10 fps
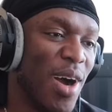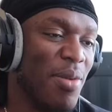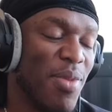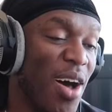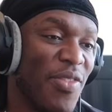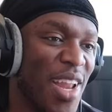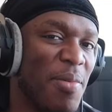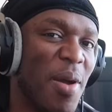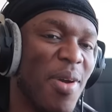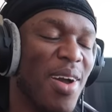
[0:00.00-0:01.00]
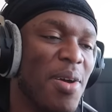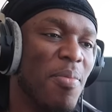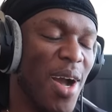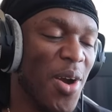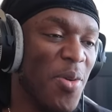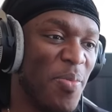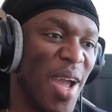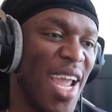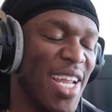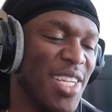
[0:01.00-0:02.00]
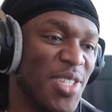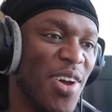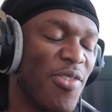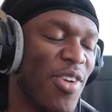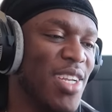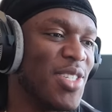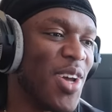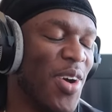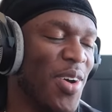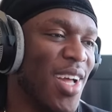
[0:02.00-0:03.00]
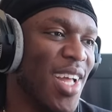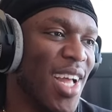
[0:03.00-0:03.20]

well, I'm laughing at my my own pain and suffering, so